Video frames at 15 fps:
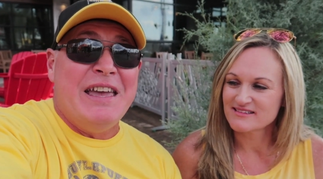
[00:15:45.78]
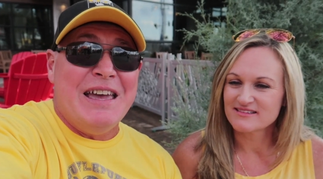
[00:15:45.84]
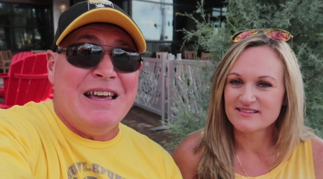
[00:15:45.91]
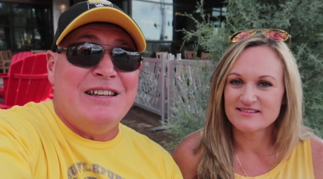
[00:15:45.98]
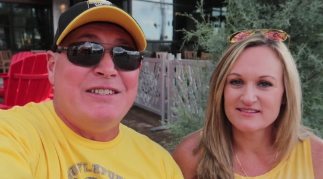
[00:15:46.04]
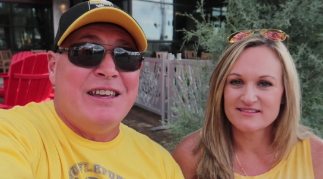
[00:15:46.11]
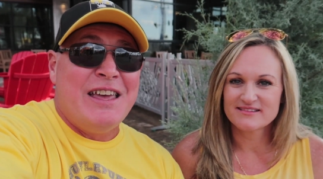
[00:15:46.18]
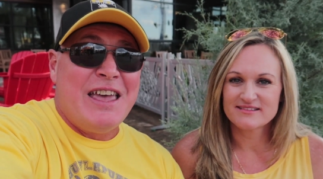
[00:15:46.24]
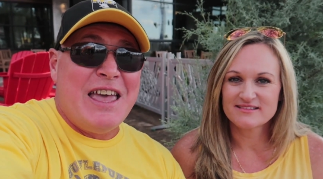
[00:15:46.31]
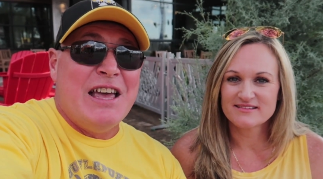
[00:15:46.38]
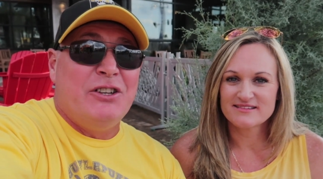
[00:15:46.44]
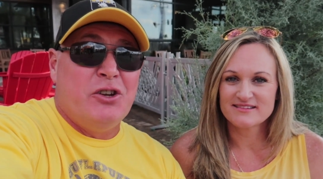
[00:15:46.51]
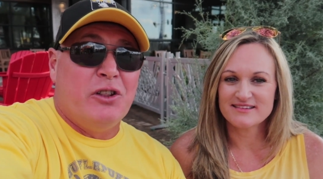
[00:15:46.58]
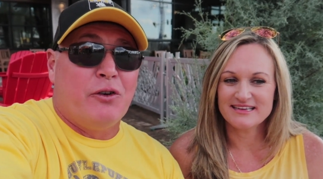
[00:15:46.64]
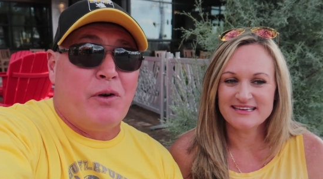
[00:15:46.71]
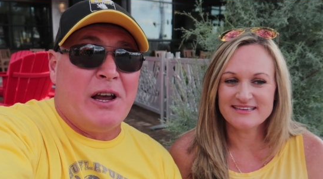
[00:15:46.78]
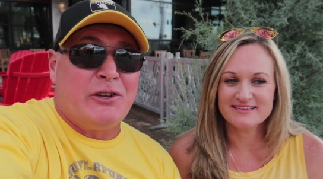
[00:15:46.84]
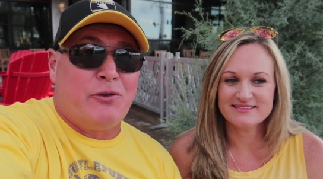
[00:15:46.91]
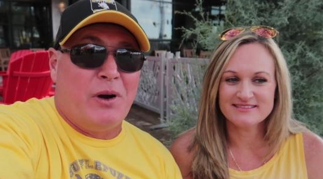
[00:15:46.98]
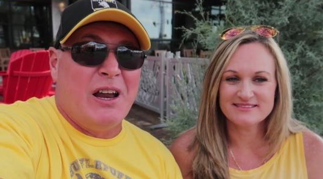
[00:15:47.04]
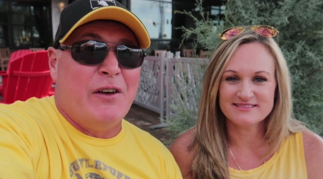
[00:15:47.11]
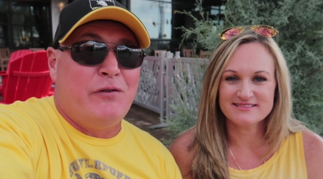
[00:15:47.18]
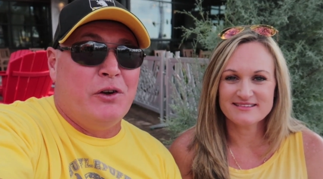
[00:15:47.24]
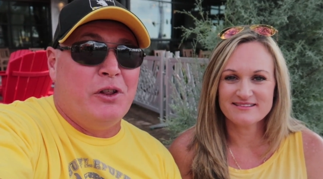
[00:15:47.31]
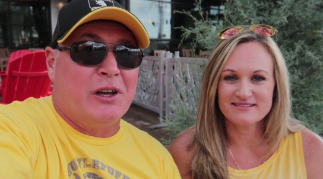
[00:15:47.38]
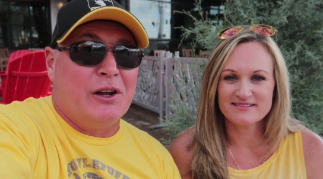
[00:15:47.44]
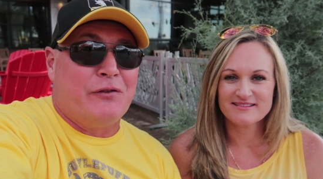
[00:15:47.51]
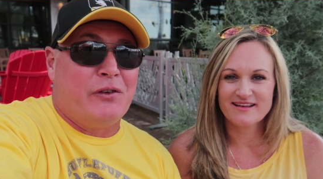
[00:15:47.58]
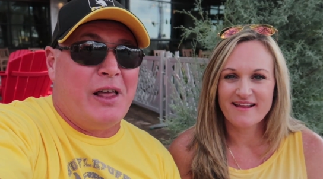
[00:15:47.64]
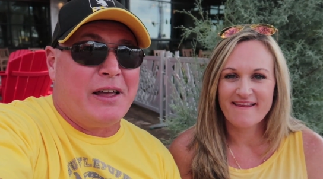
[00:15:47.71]
Speaker 1: kids into the restaurant. If you're
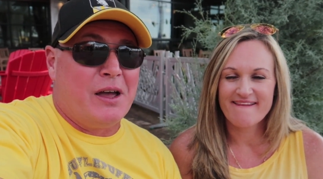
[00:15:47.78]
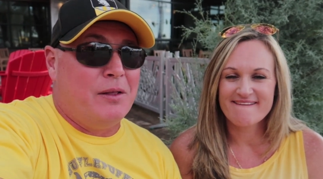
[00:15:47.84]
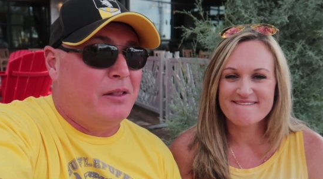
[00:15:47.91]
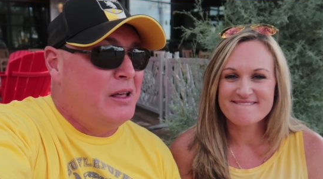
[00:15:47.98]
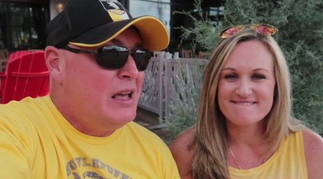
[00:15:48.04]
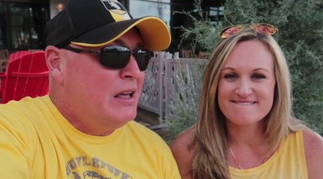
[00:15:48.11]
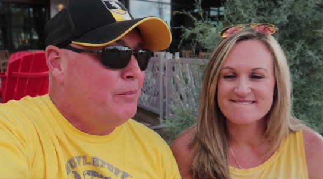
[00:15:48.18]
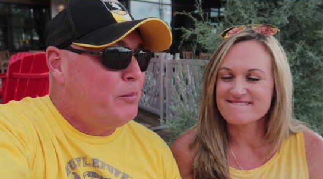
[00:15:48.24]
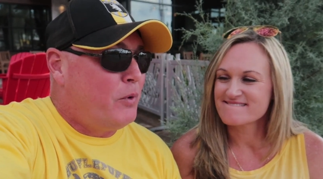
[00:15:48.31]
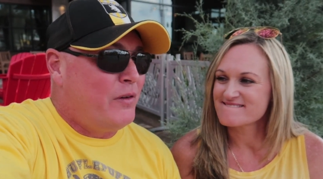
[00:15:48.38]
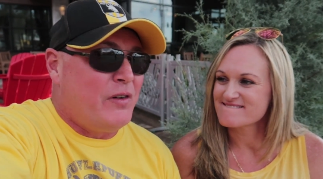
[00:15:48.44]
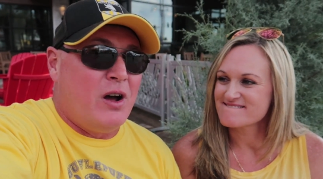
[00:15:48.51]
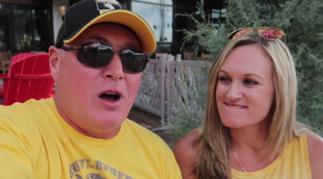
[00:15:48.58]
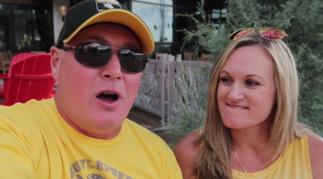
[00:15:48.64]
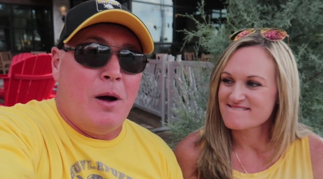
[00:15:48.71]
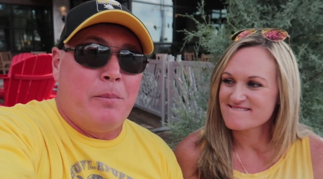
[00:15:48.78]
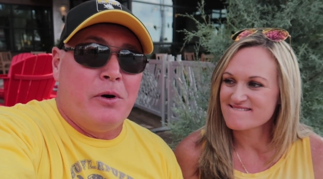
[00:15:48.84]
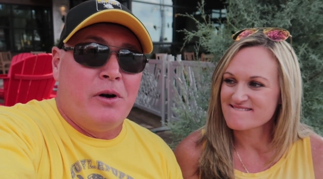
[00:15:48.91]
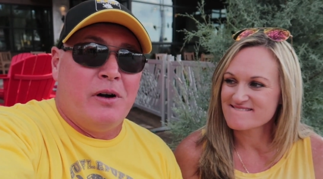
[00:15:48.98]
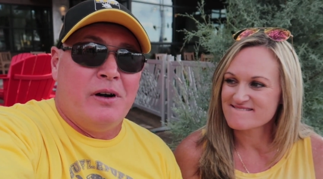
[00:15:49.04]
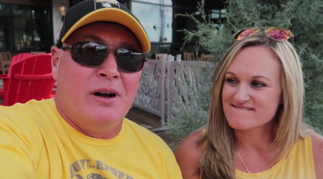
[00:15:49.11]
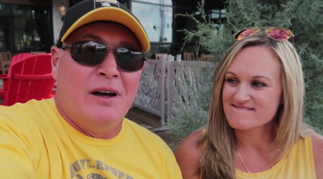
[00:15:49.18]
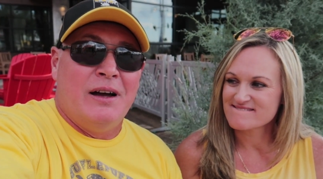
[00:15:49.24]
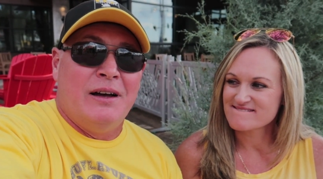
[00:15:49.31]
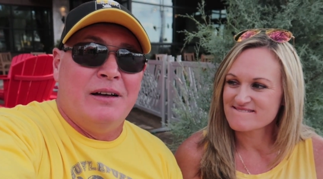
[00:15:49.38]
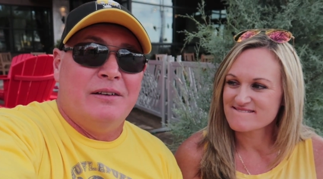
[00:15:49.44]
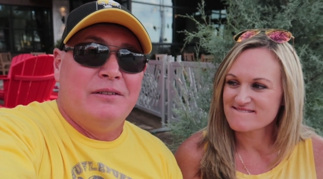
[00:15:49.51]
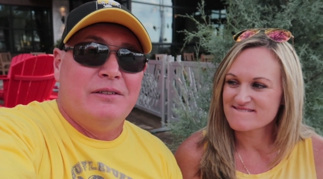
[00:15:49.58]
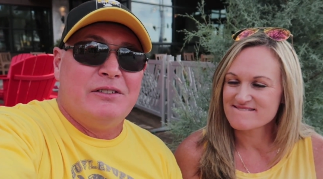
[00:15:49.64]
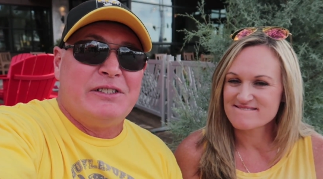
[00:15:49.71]
looking for like a more of an upper
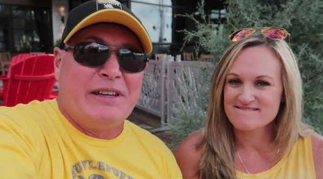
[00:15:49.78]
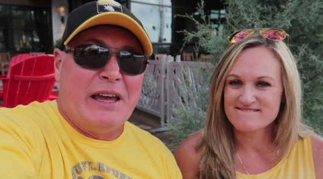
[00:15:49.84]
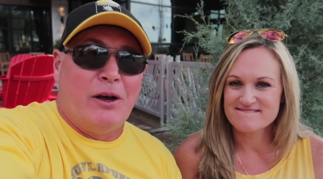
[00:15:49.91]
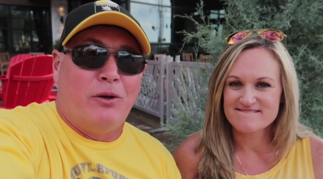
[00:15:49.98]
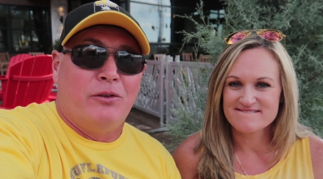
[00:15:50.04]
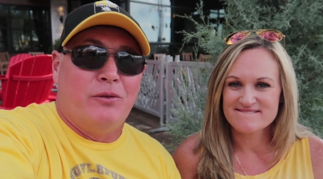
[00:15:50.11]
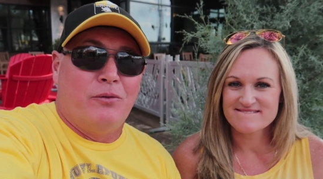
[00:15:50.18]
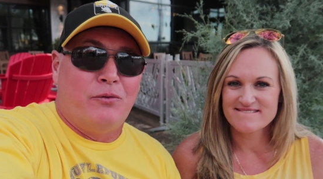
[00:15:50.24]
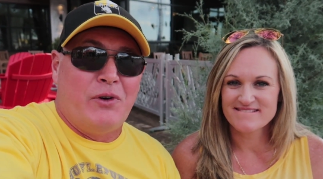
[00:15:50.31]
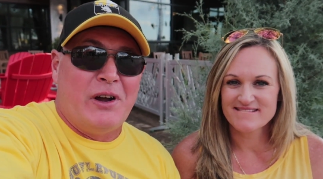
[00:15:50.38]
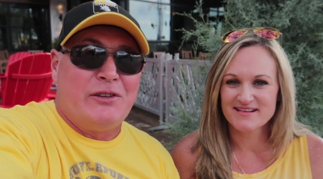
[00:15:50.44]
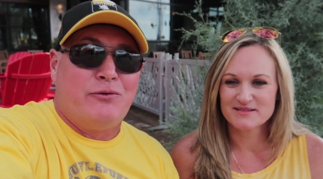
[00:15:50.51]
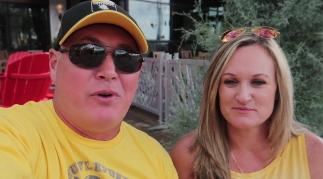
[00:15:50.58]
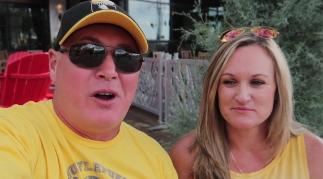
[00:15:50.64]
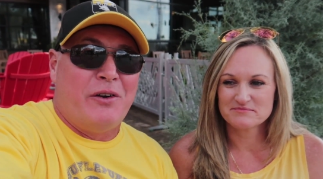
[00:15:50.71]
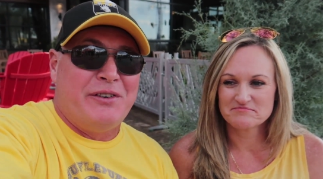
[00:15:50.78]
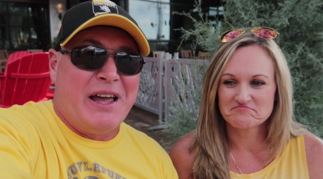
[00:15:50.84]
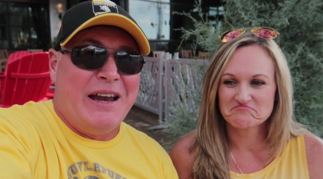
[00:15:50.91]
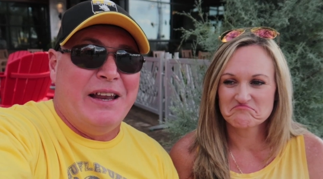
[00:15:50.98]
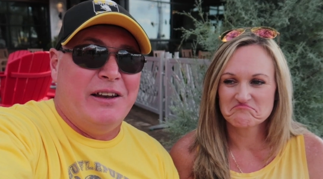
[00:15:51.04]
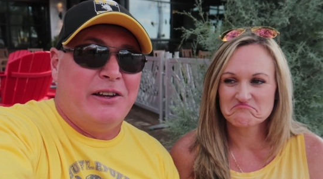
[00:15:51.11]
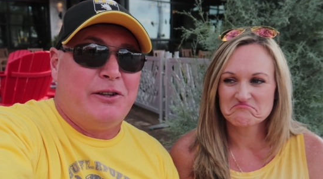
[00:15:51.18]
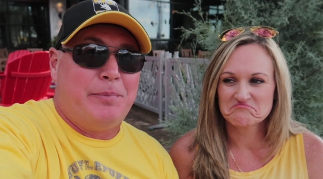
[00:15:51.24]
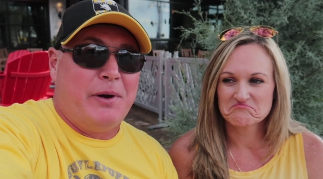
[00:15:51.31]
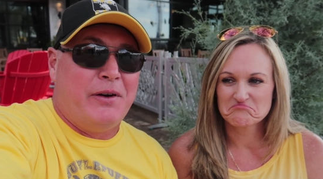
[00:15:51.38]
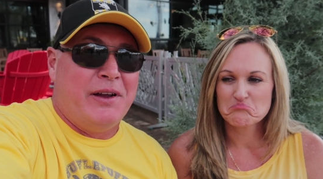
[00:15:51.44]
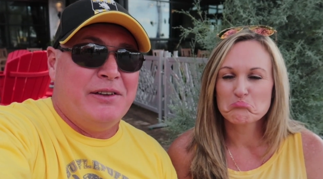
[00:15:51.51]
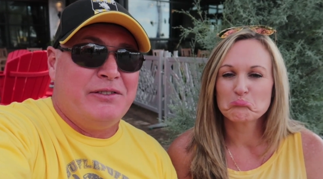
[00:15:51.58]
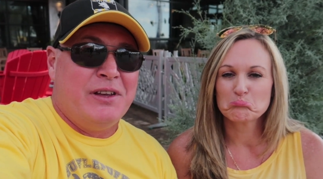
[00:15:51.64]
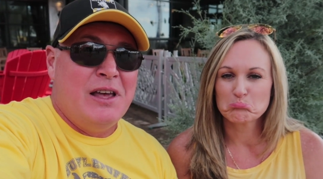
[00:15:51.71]
uh, scaled restaurant or dining
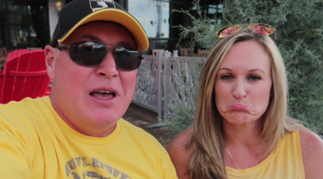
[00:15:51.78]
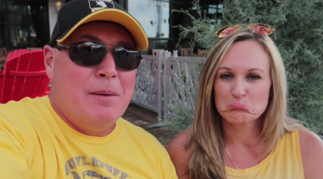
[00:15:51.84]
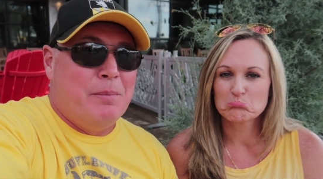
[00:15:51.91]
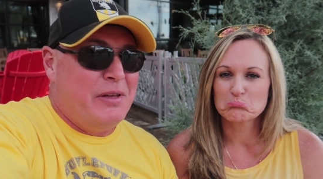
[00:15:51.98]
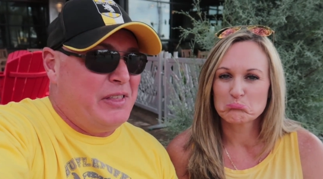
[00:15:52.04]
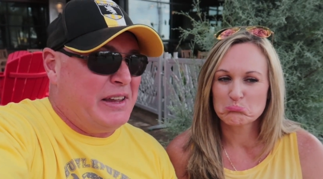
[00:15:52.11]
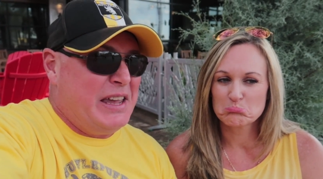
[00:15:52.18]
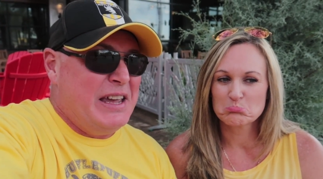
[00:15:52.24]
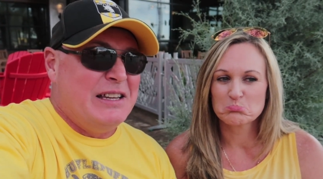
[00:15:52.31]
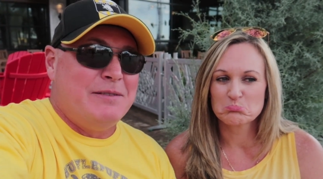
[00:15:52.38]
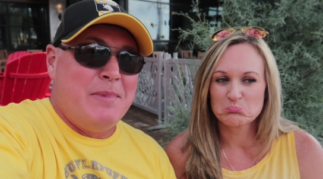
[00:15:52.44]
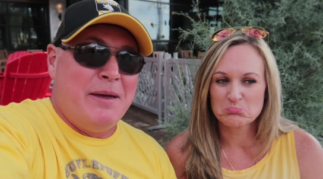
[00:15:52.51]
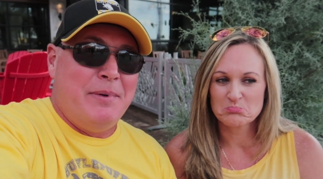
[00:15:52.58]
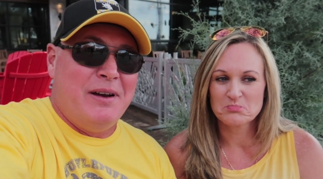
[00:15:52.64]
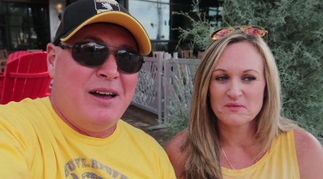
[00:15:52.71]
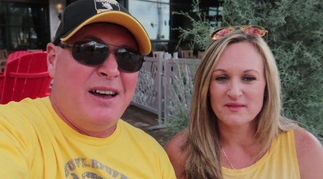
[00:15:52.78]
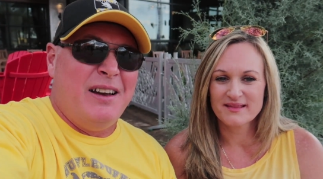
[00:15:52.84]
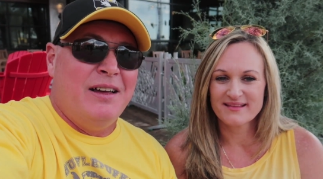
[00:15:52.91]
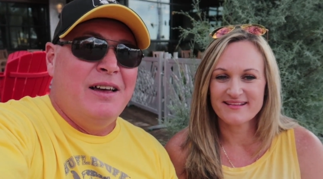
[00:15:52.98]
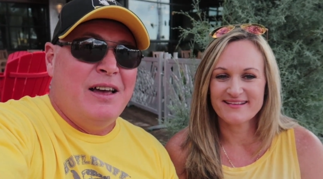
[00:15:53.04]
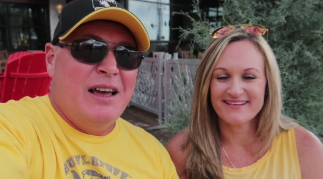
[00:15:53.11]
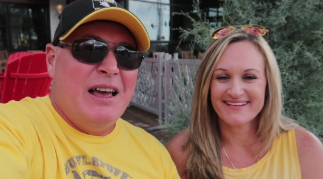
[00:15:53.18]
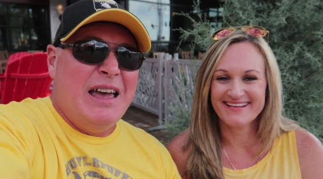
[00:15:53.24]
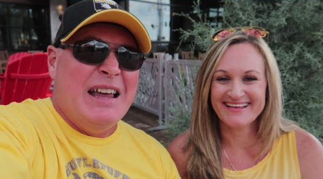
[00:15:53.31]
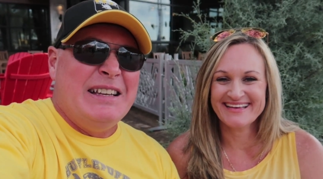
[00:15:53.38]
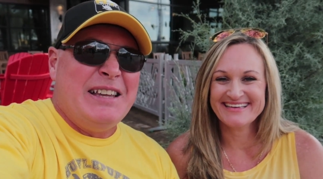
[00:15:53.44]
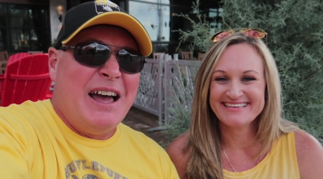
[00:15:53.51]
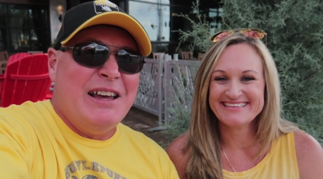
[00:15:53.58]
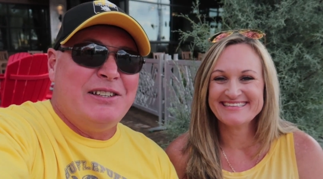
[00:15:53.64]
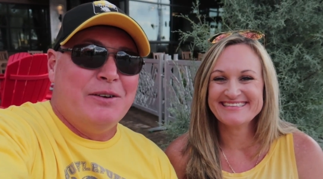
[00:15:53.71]
experience, but the kids maybe not,
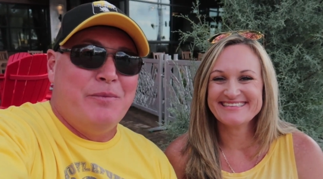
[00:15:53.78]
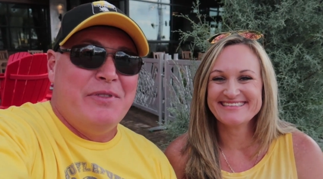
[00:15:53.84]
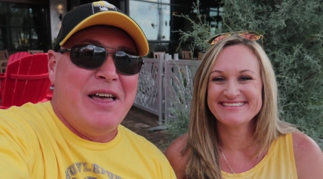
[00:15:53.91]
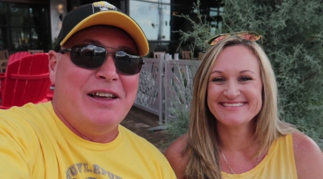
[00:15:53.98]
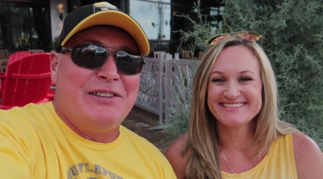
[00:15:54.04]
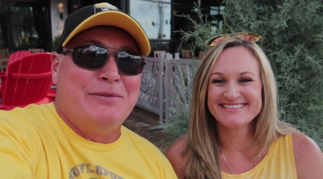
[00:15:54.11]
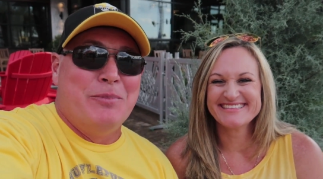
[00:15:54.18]
entice them with that